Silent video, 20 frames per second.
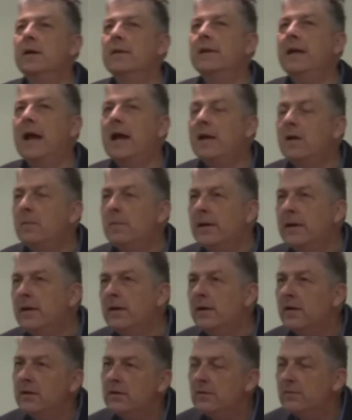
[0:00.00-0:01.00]
the enemy
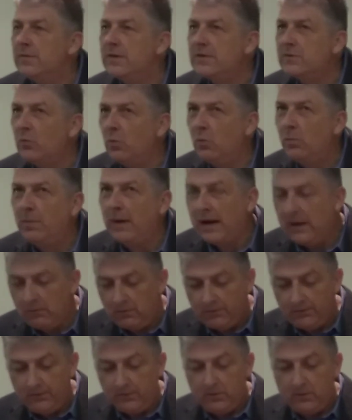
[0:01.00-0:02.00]
of this all
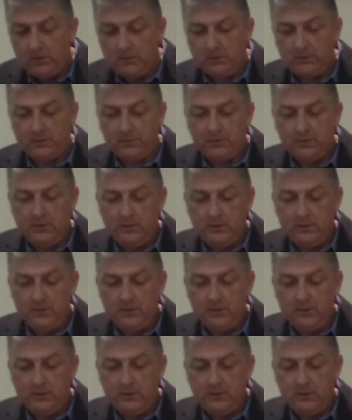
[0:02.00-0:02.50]
powerful God.